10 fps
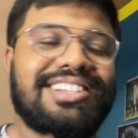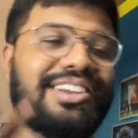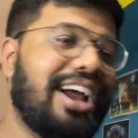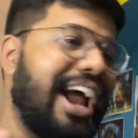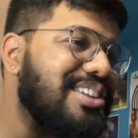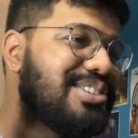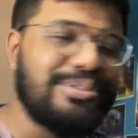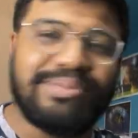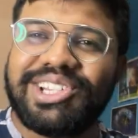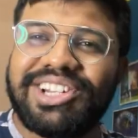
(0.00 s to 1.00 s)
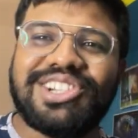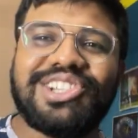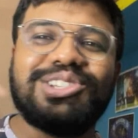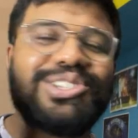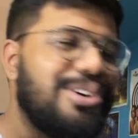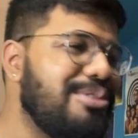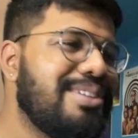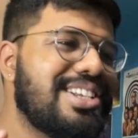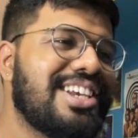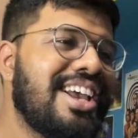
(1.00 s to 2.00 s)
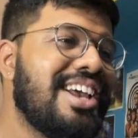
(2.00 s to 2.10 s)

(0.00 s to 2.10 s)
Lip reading: They had so much energy, so much